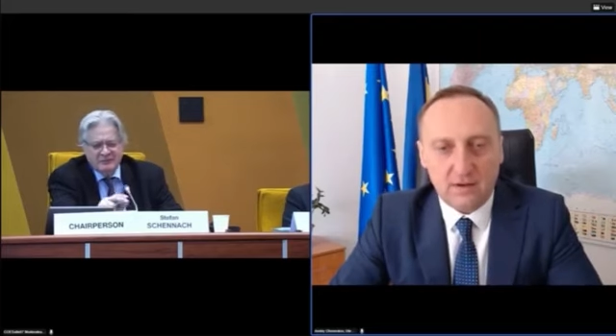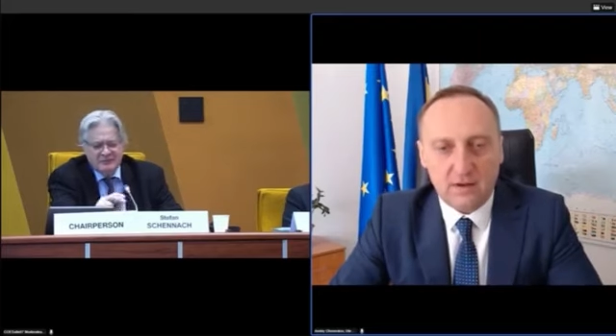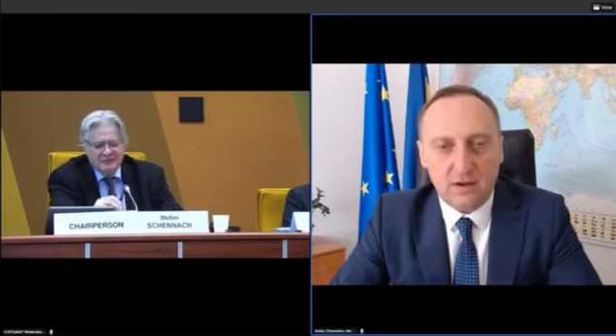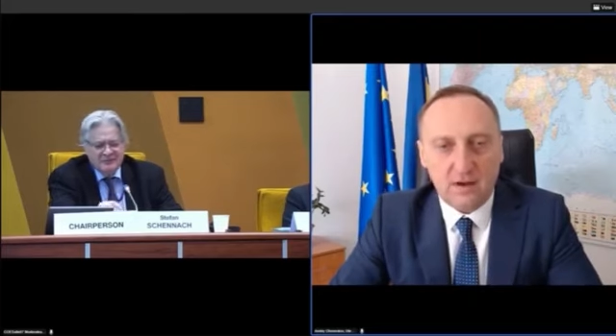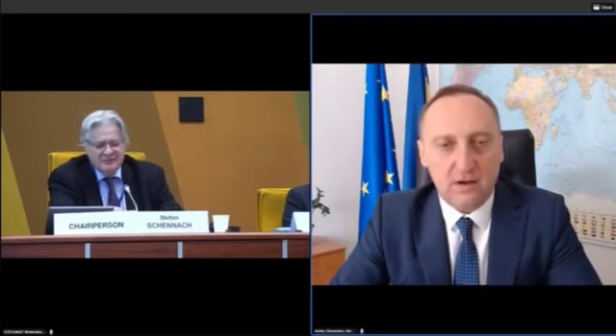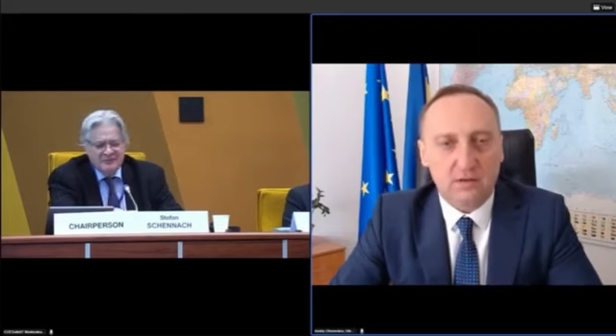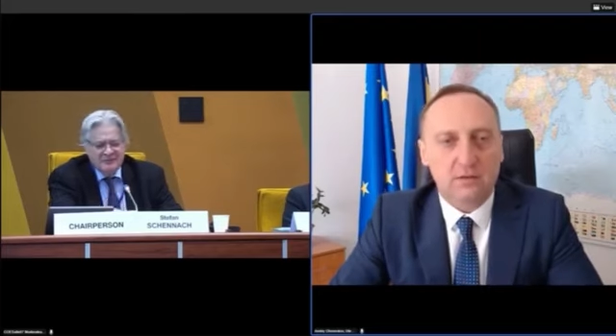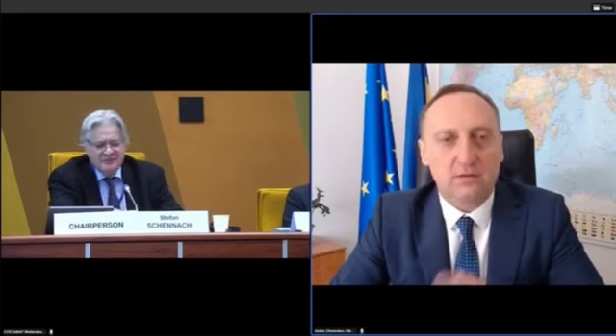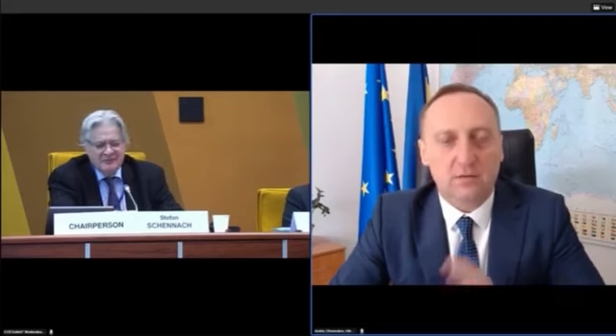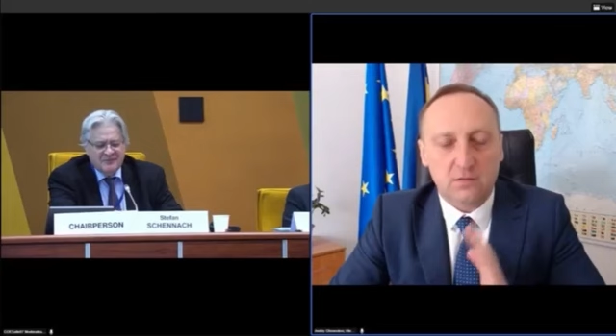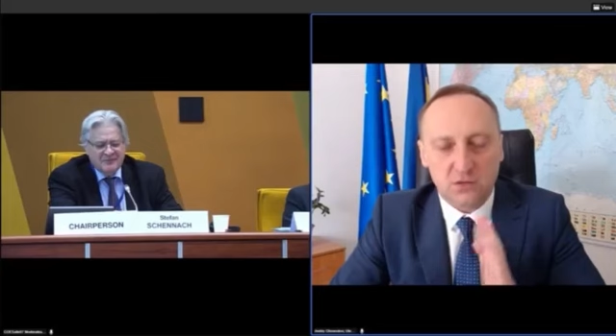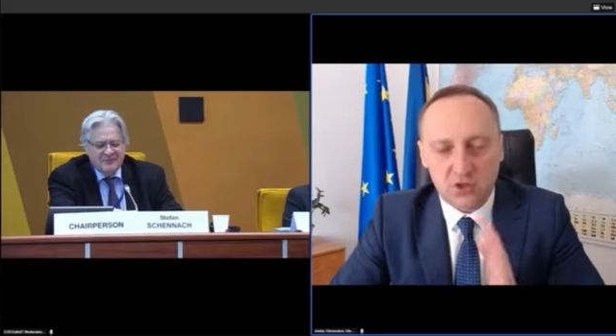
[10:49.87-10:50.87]
Uh,
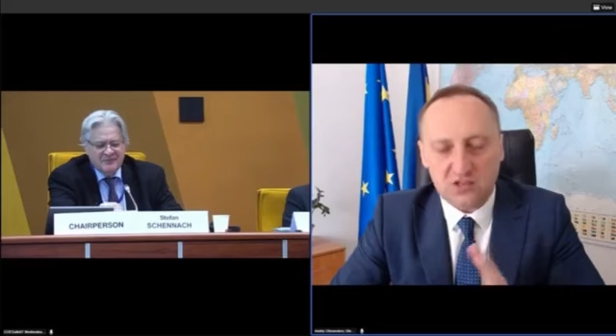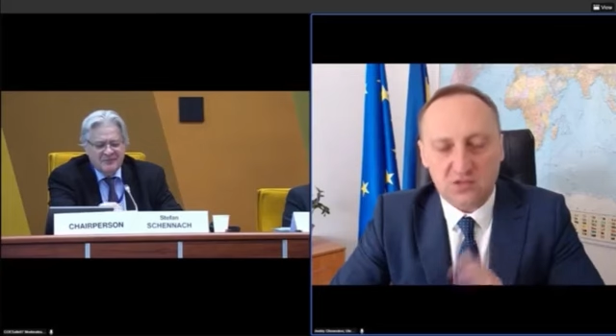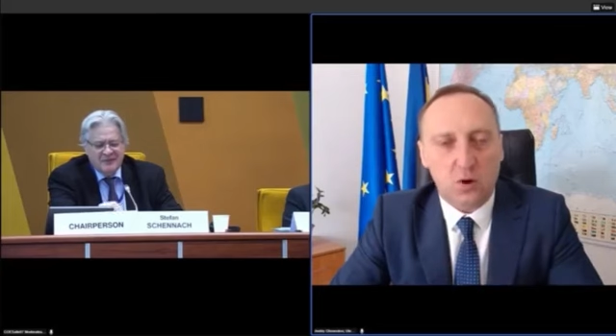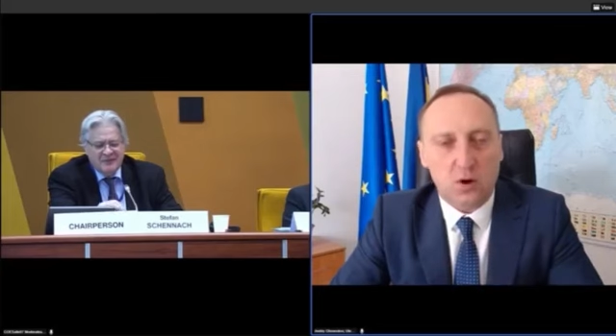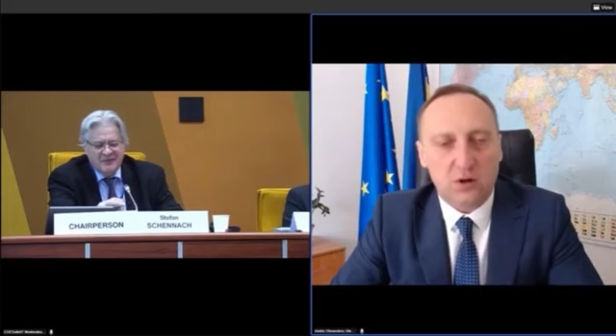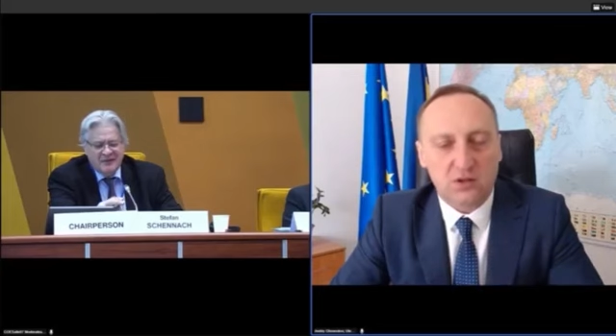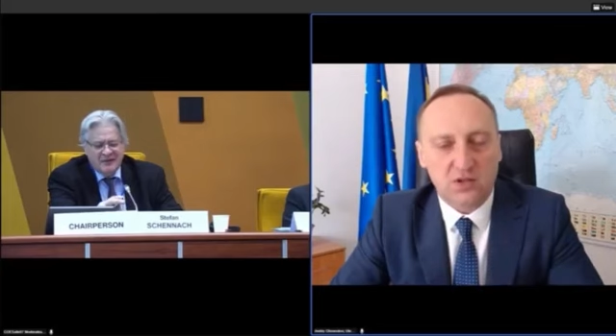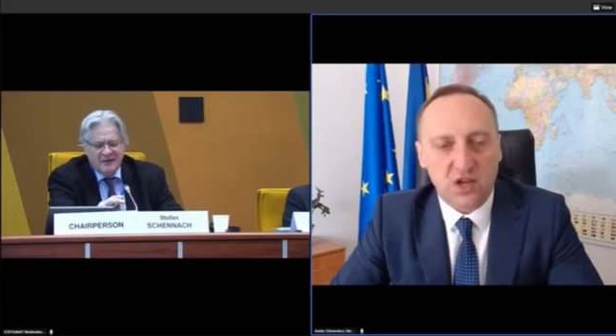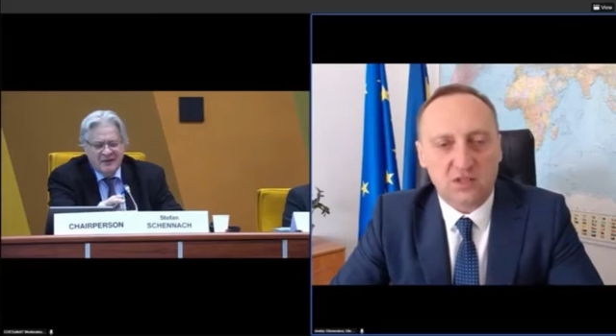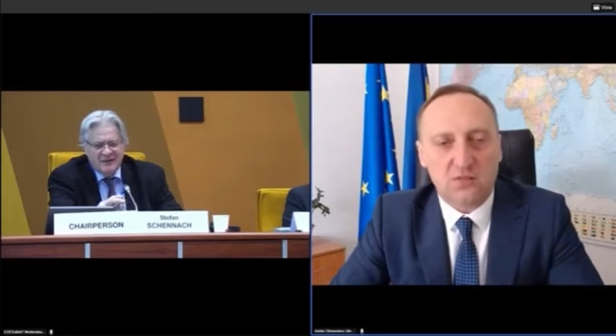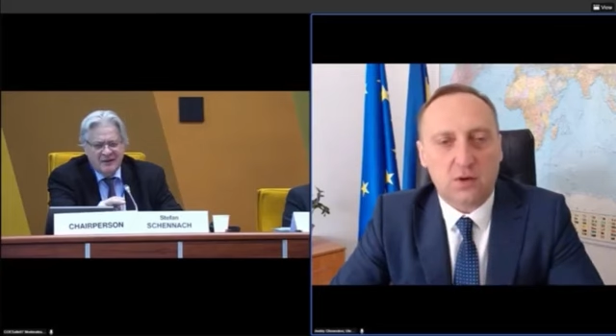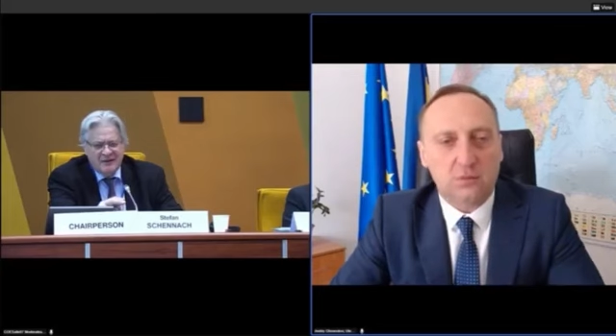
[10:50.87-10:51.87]
just, for,
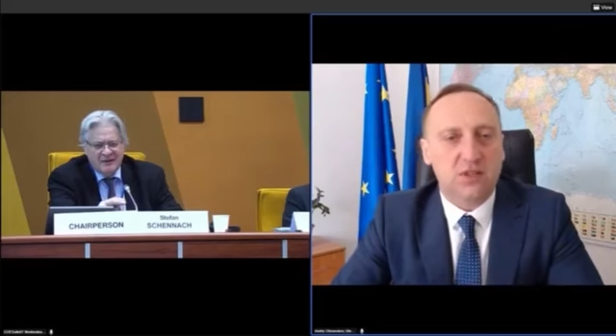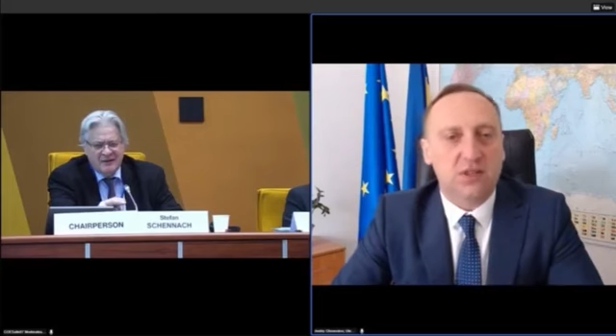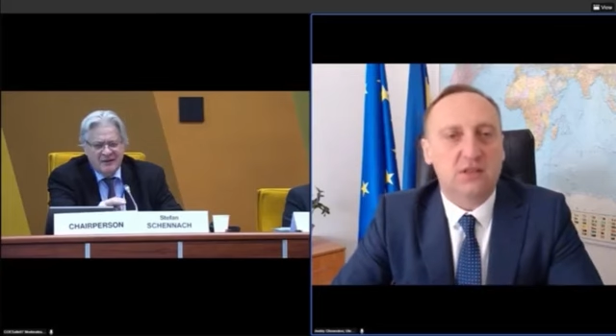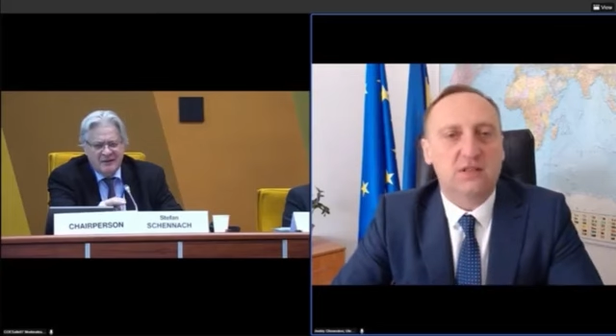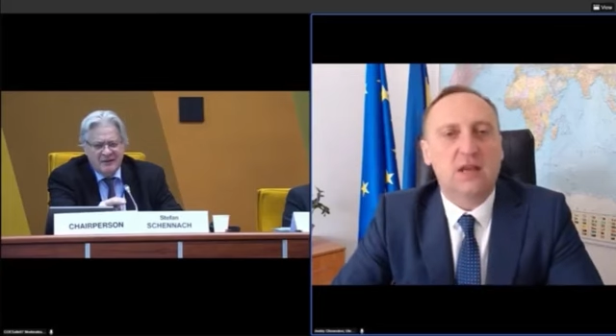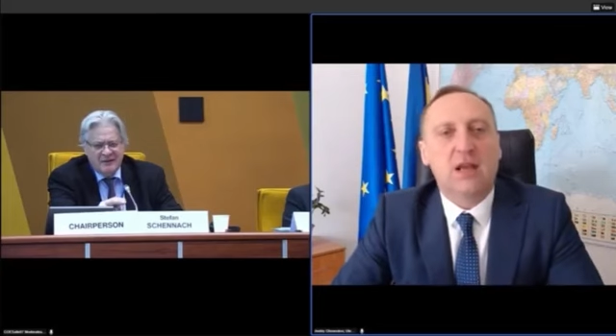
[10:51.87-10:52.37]
just one minute.